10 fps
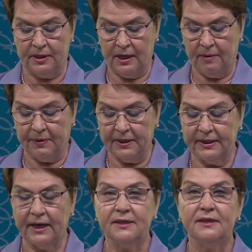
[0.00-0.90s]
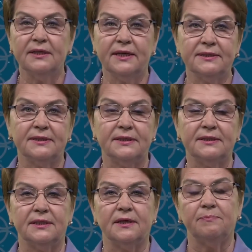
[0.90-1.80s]
The main target
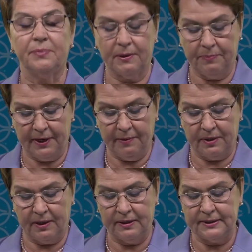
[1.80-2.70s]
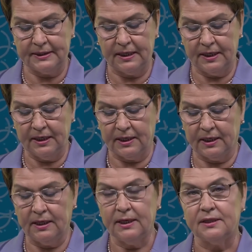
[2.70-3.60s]
is to have a
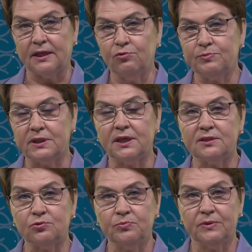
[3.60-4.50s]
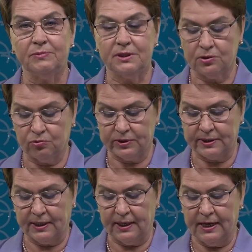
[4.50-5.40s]
voice among the
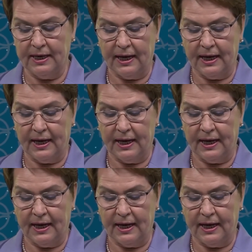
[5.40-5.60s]
population